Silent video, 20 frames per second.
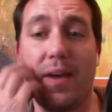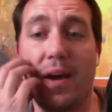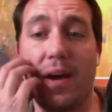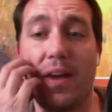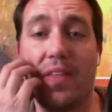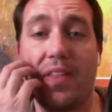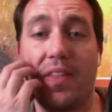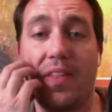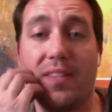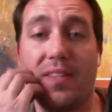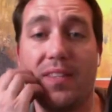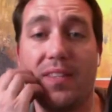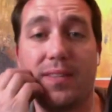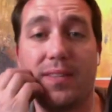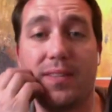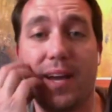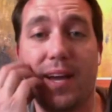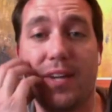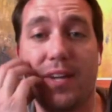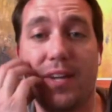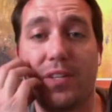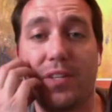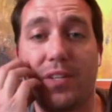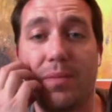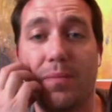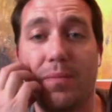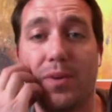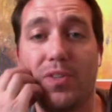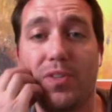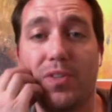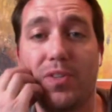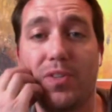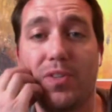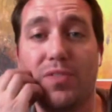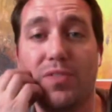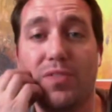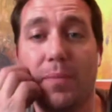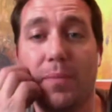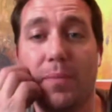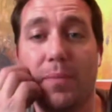I think that's actually the most
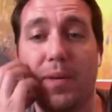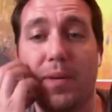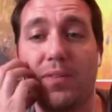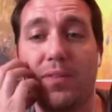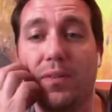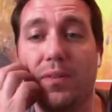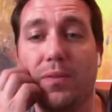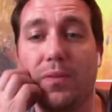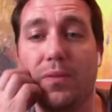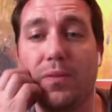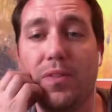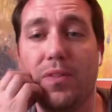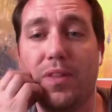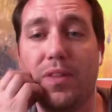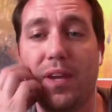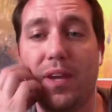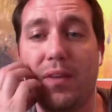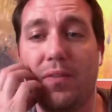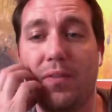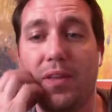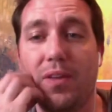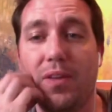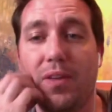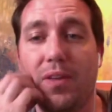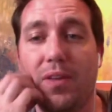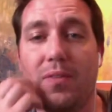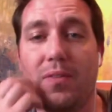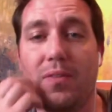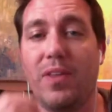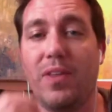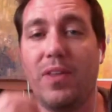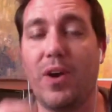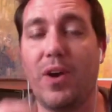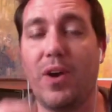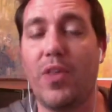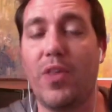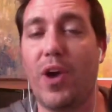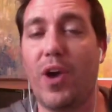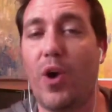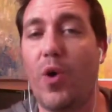fundamental thing.
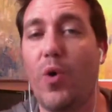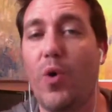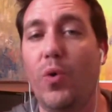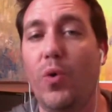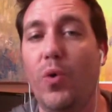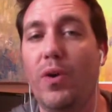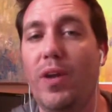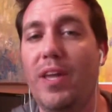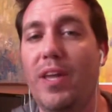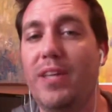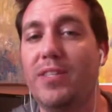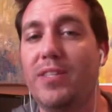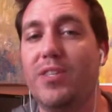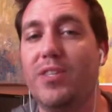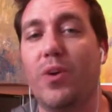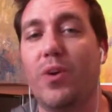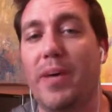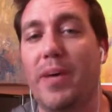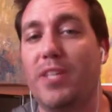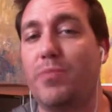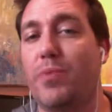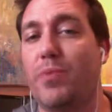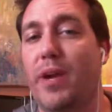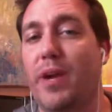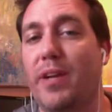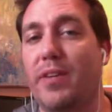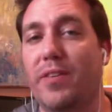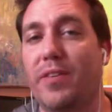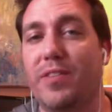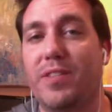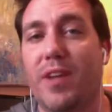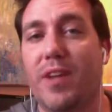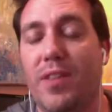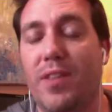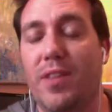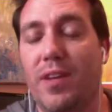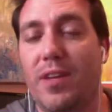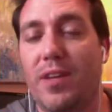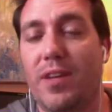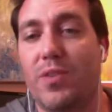That whole, is there a best practice, I
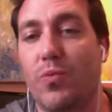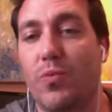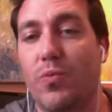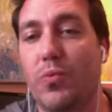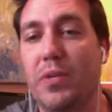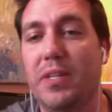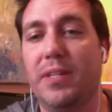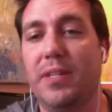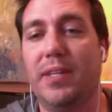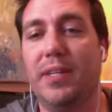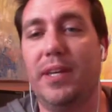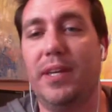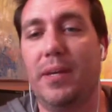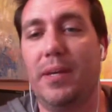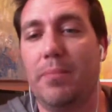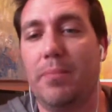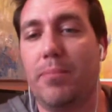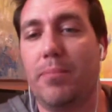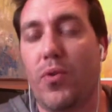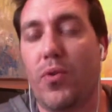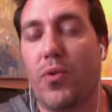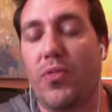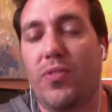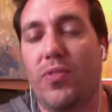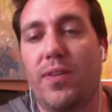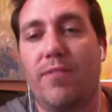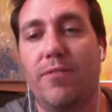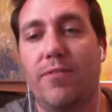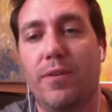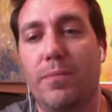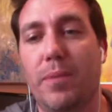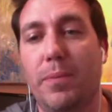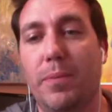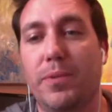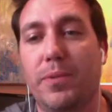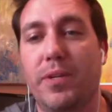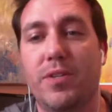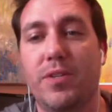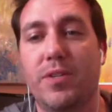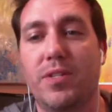think is a really important thing for
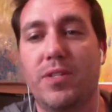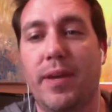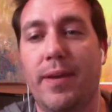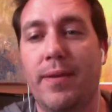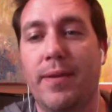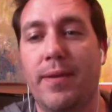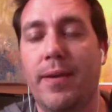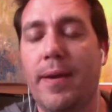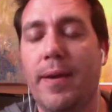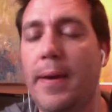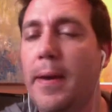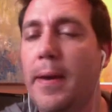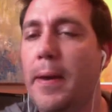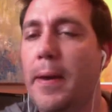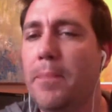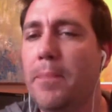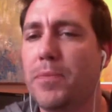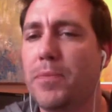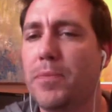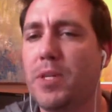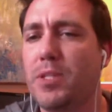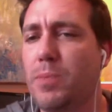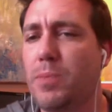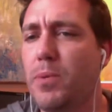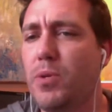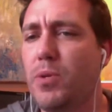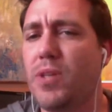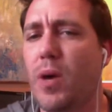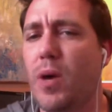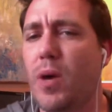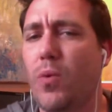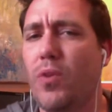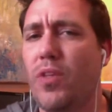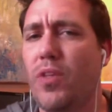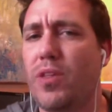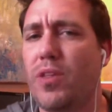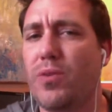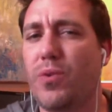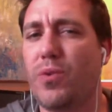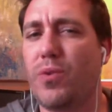people to understand. Because people use that word,
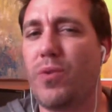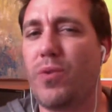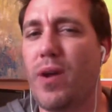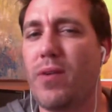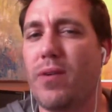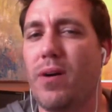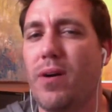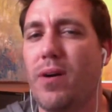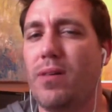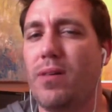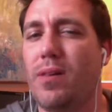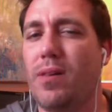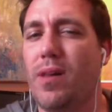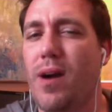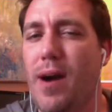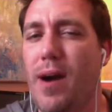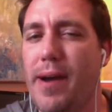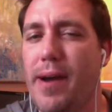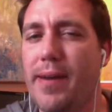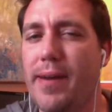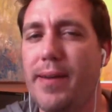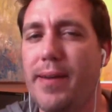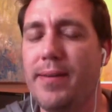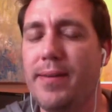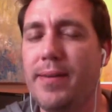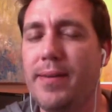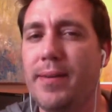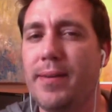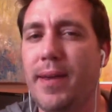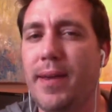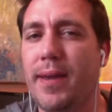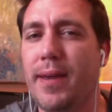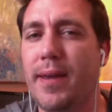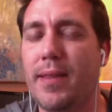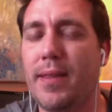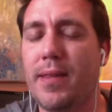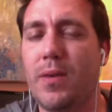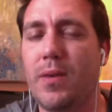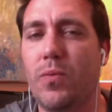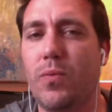they throw it around a lot. And
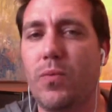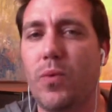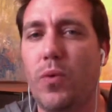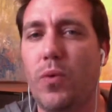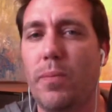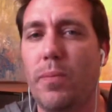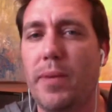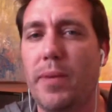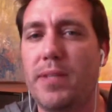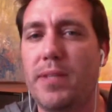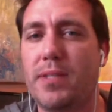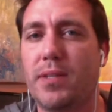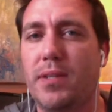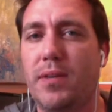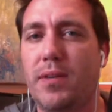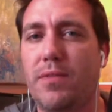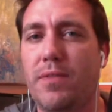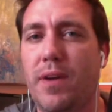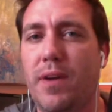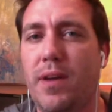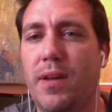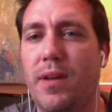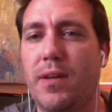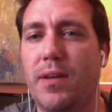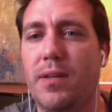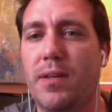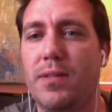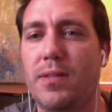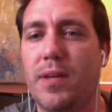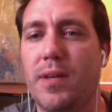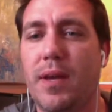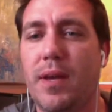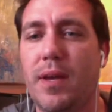I think what we were basically finding is